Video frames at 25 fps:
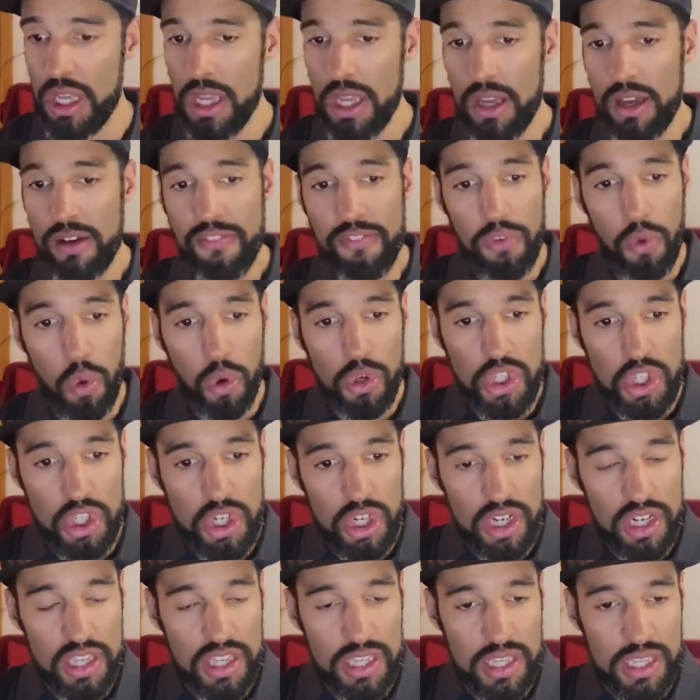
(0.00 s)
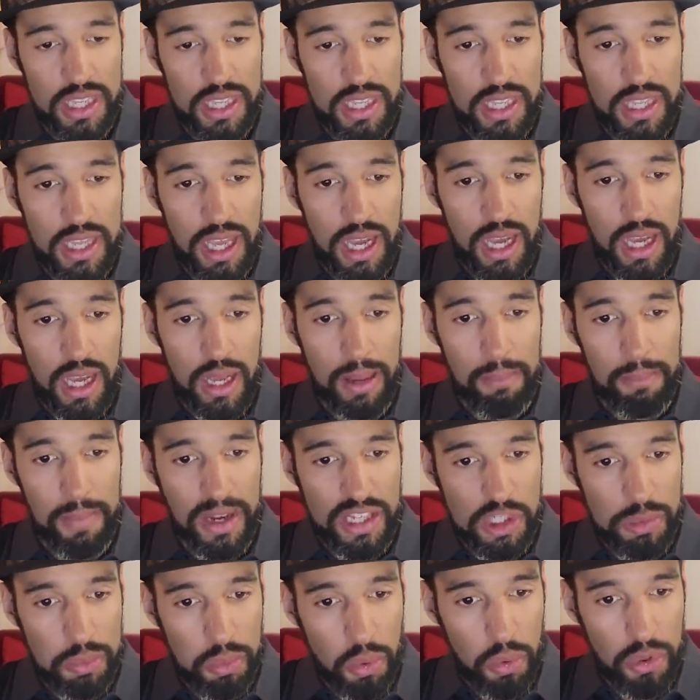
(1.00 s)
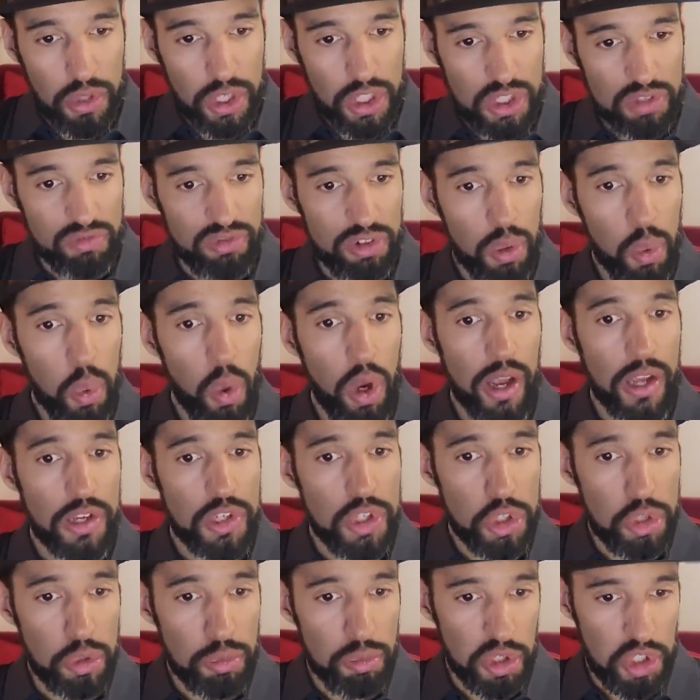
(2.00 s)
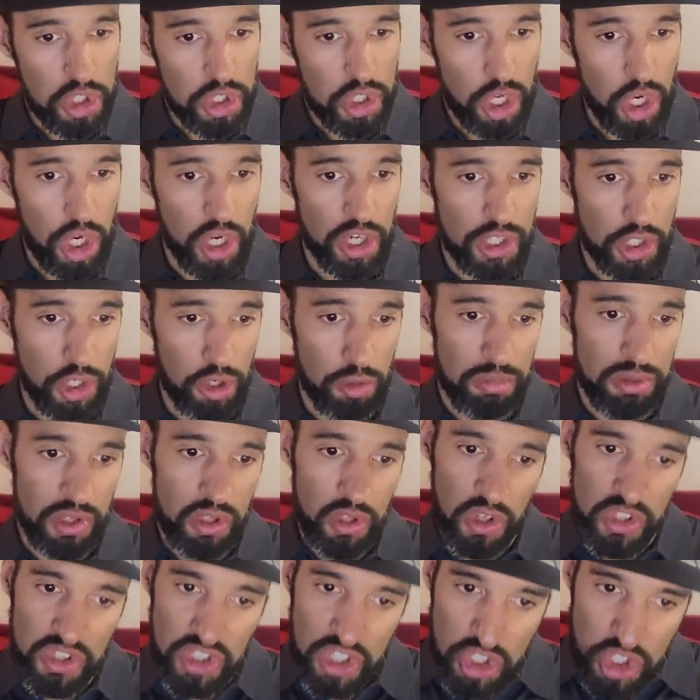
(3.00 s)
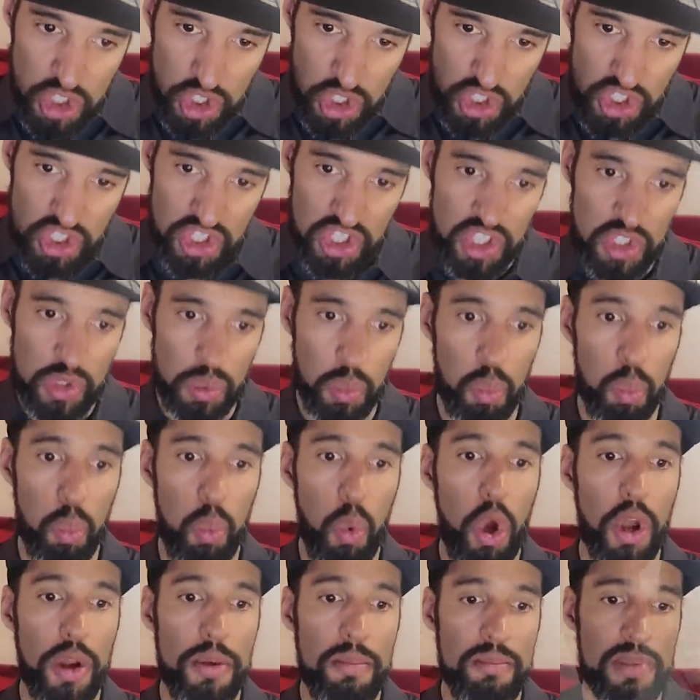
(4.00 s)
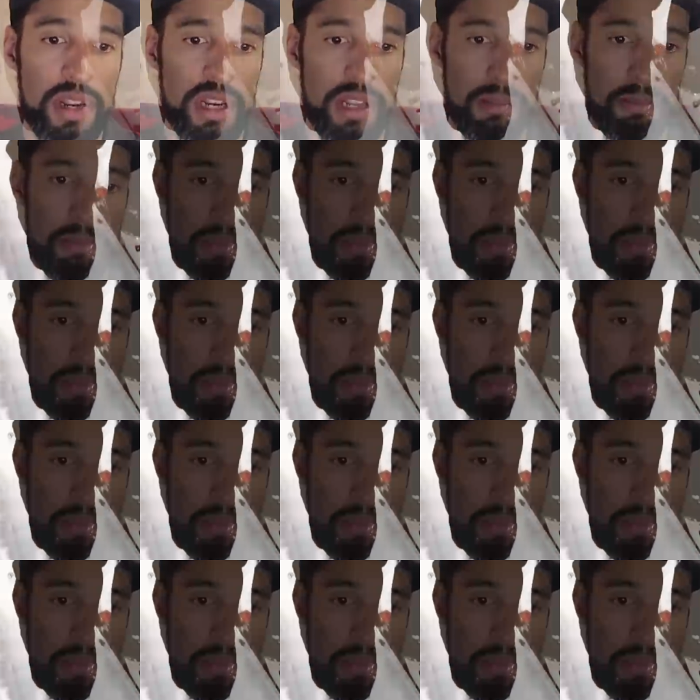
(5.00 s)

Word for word: Fortunately, my sport doesn't require too much cardio because it's just this 1 minute